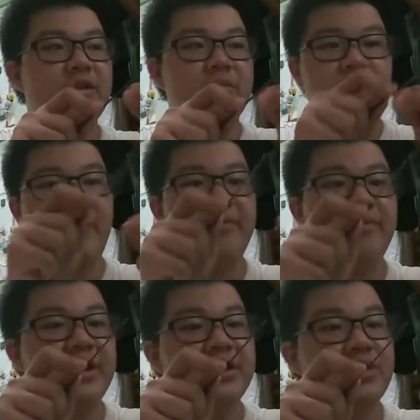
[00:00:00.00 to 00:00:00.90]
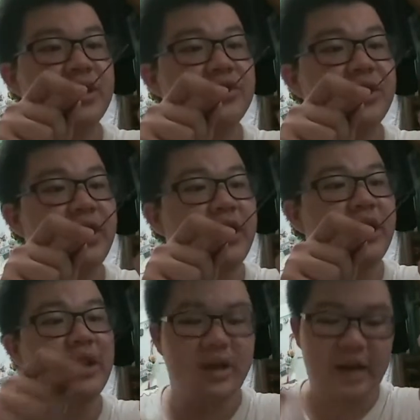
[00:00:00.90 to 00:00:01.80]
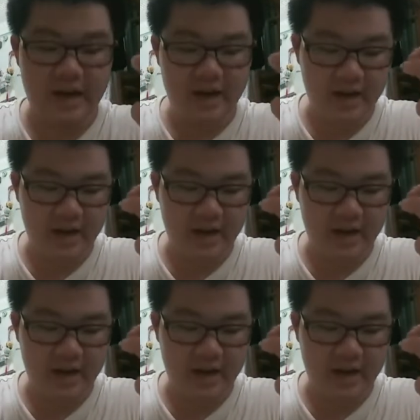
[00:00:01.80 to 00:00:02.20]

I've been to Australia. I've